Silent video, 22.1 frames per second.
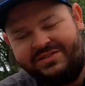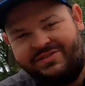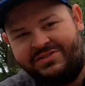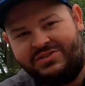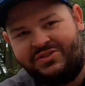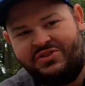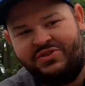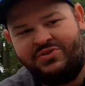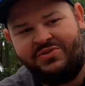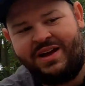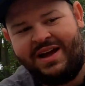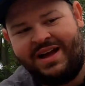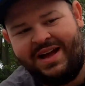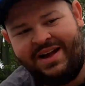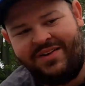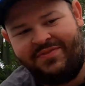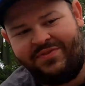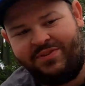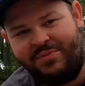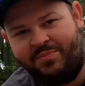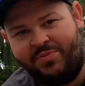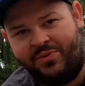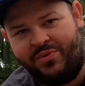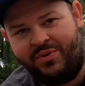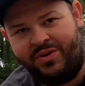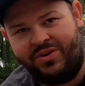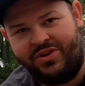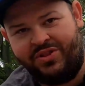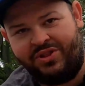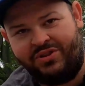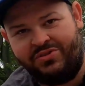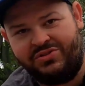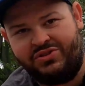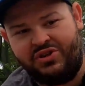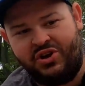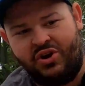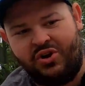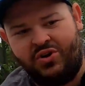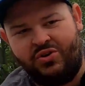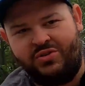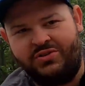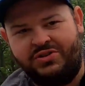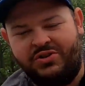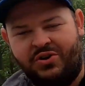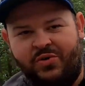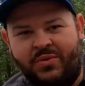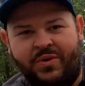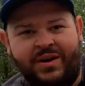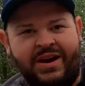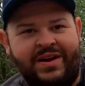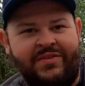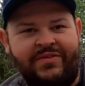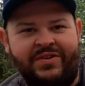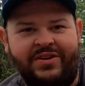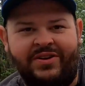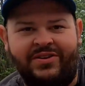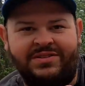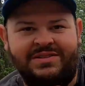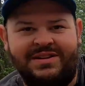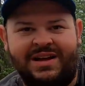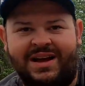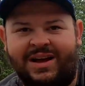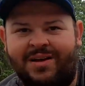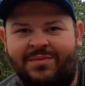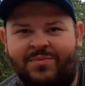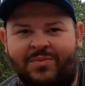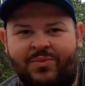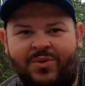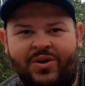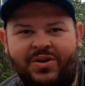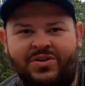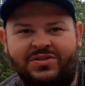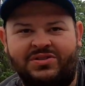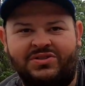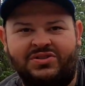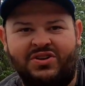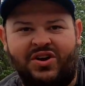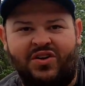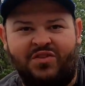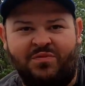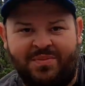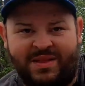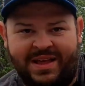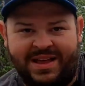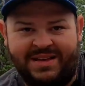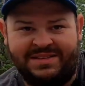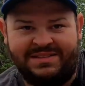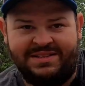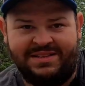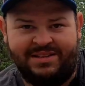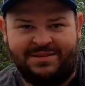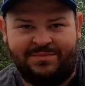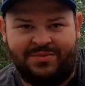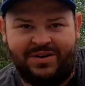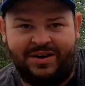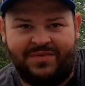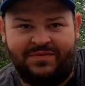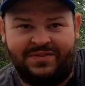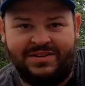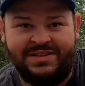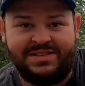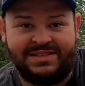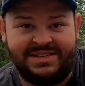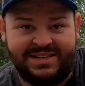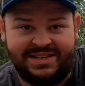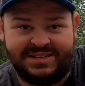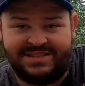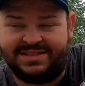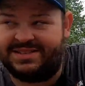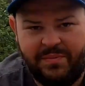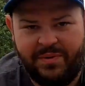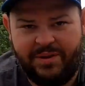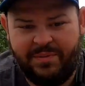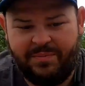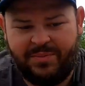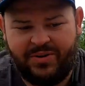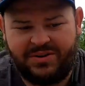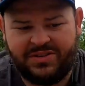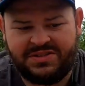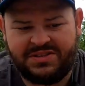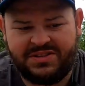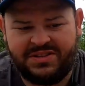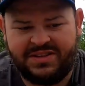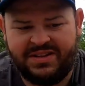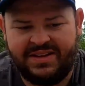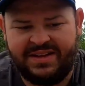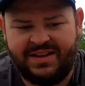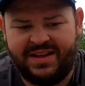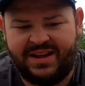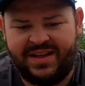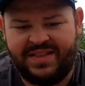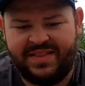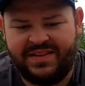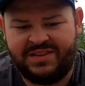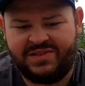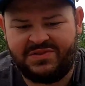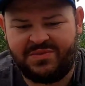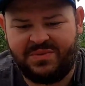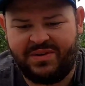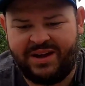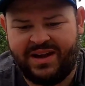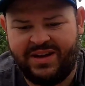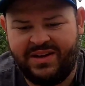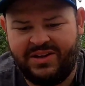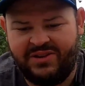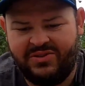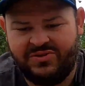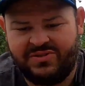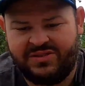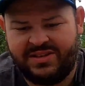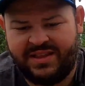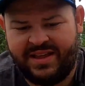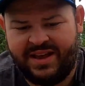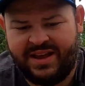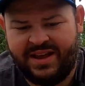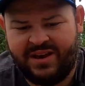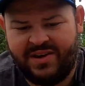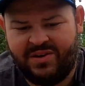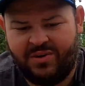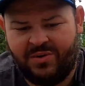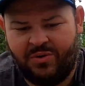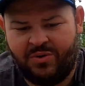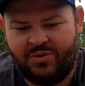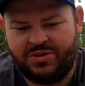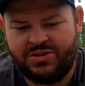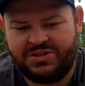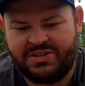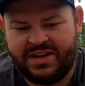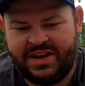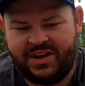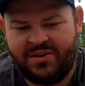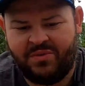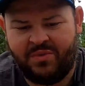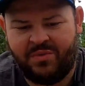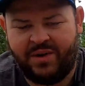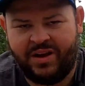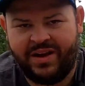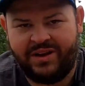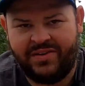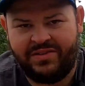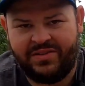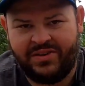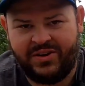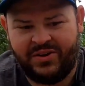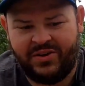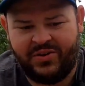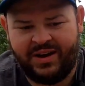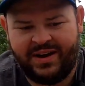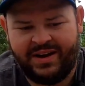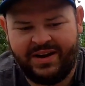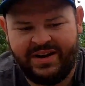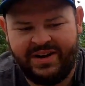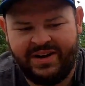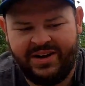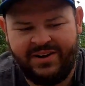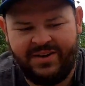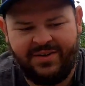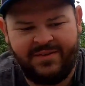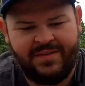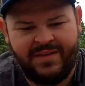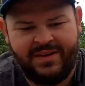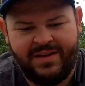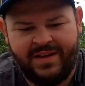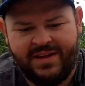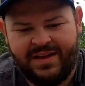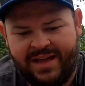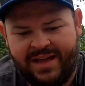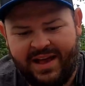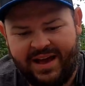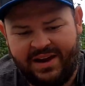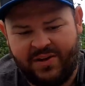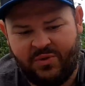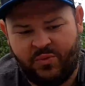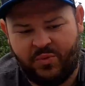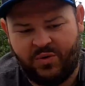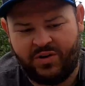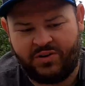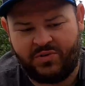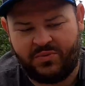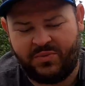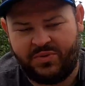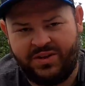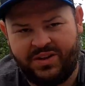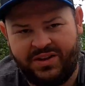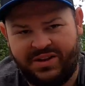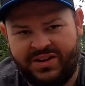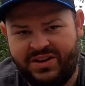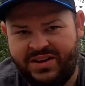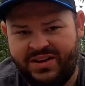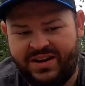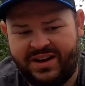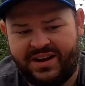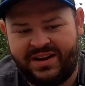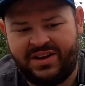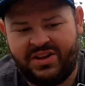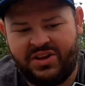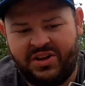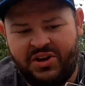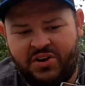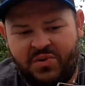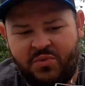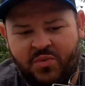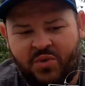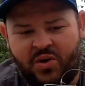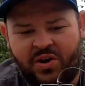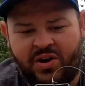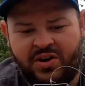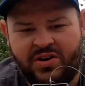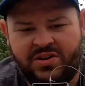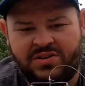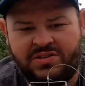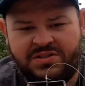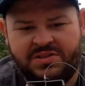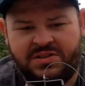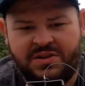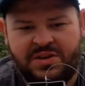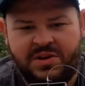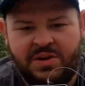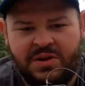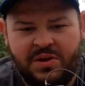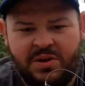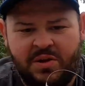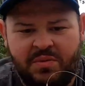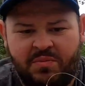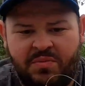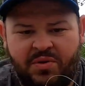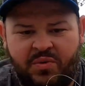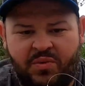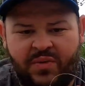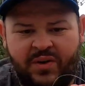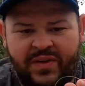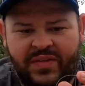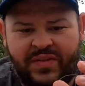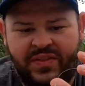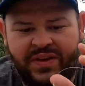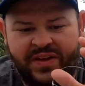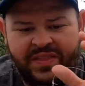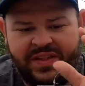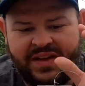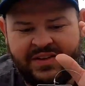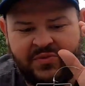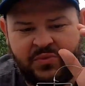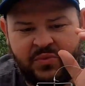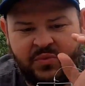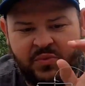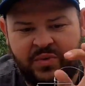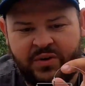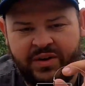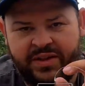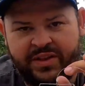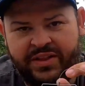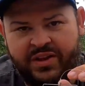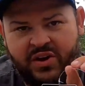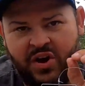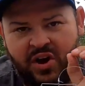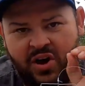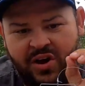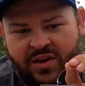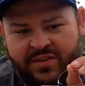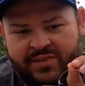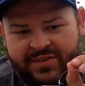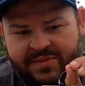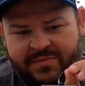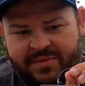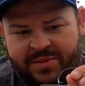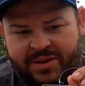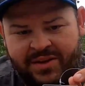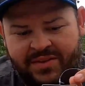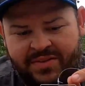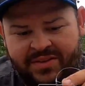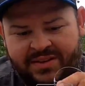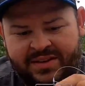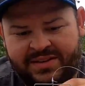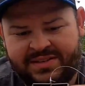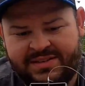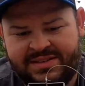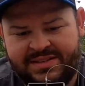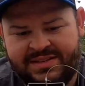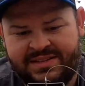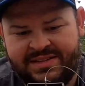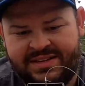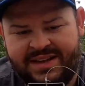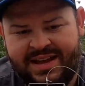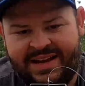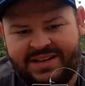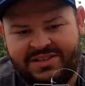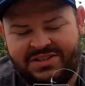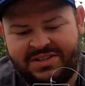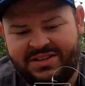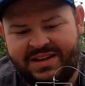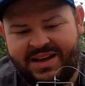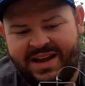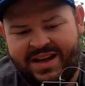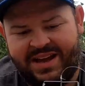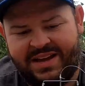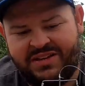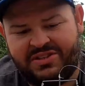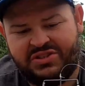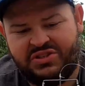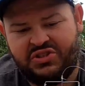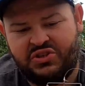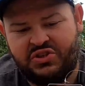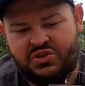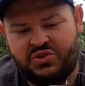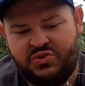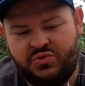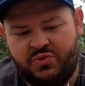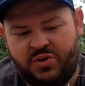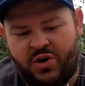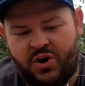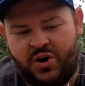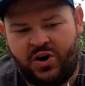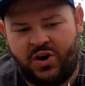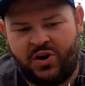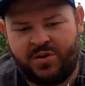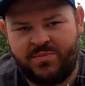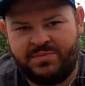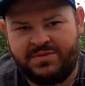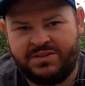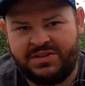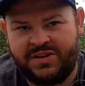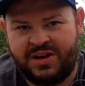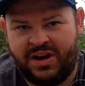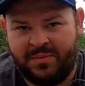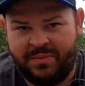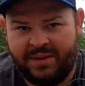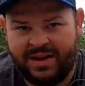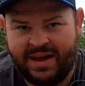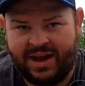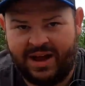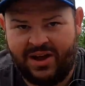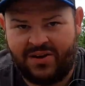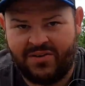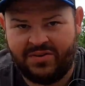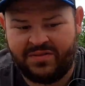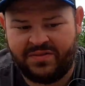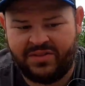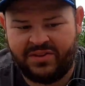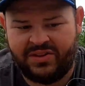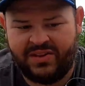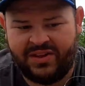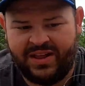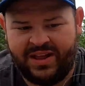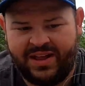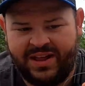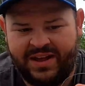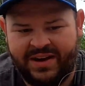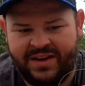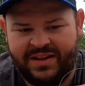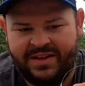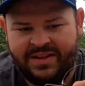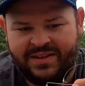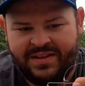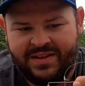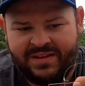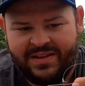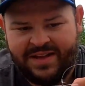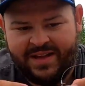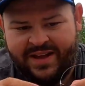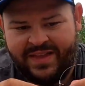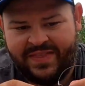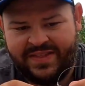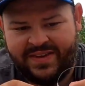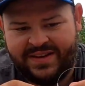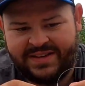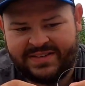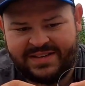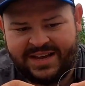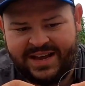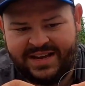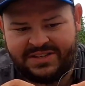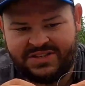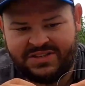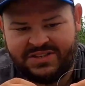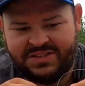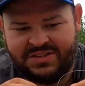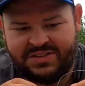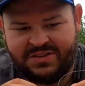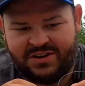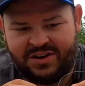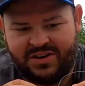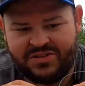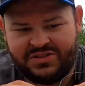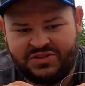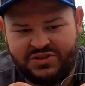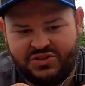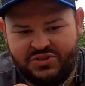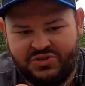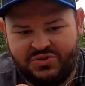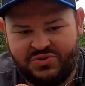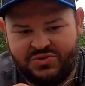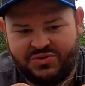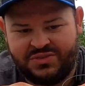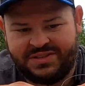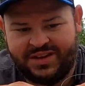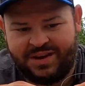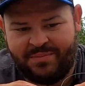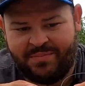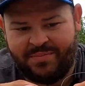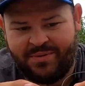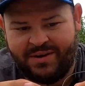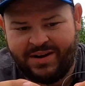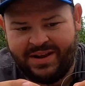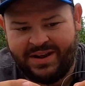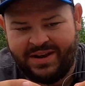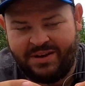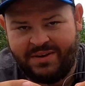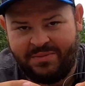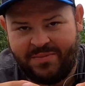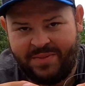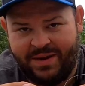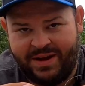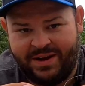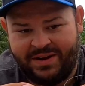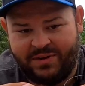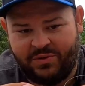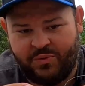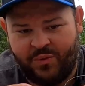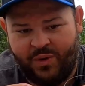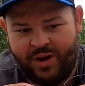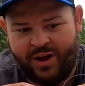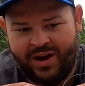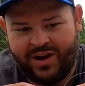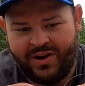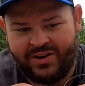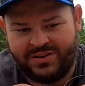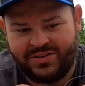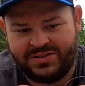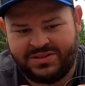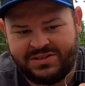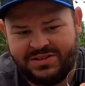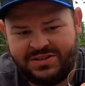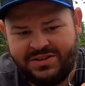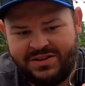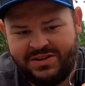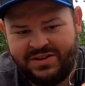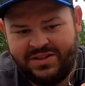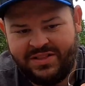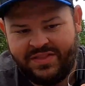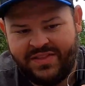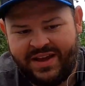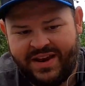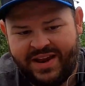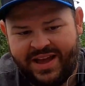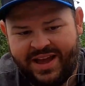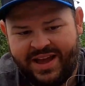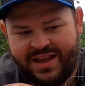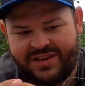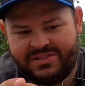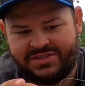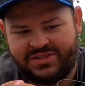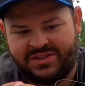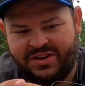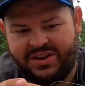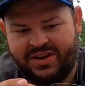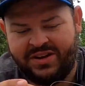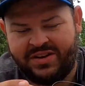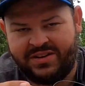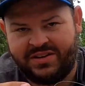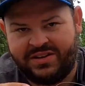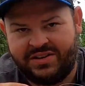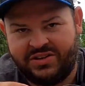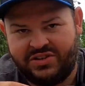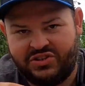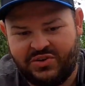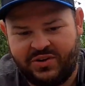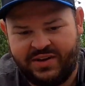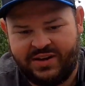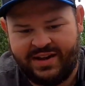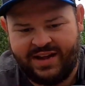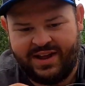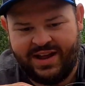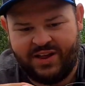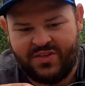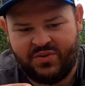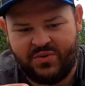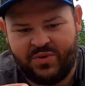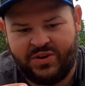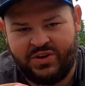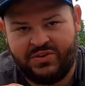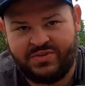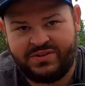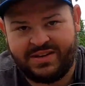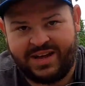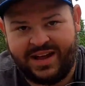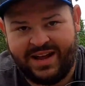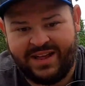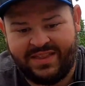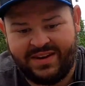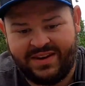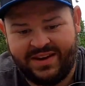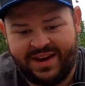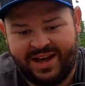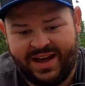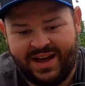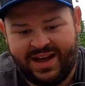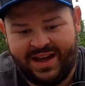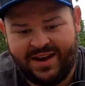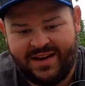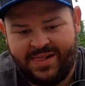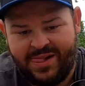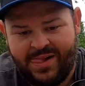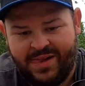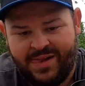So you have to put one of those toads or whatever your top water soft plastic preference is. For me personally, on this one, I used that orange and white toad on here, and it worked really good on clear waters. But one thing that's really awesome about this is it actually has two arms coming out of the lead, and these actually are two separate independent wires that actually can join together when you tie the knot.